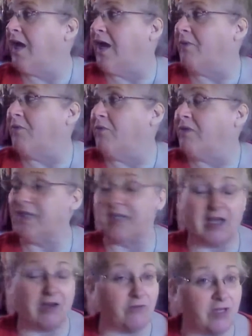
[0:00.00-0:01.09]
I was
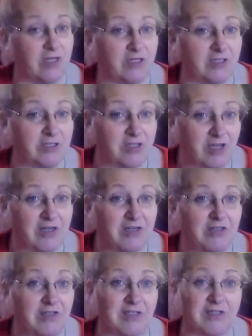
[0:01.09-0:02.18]
sitting out in the sun
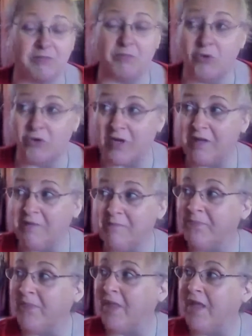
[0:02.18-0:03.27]
this morning.
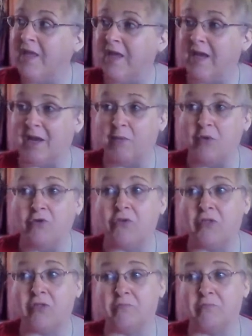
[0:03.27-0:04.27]
And I wear this